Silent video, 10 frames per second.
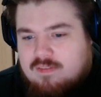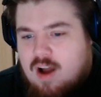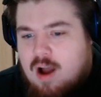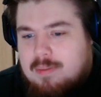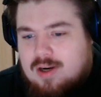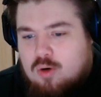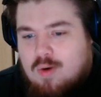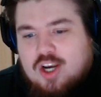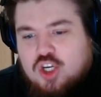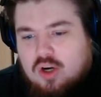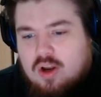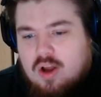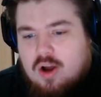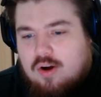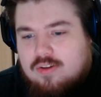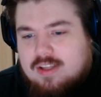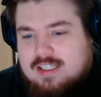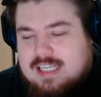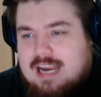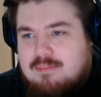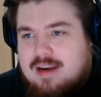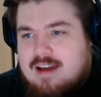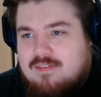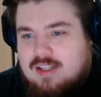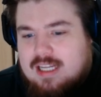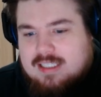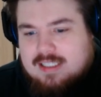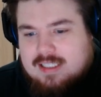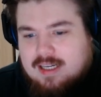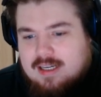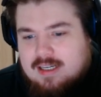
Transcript: verbal aggression on the same level as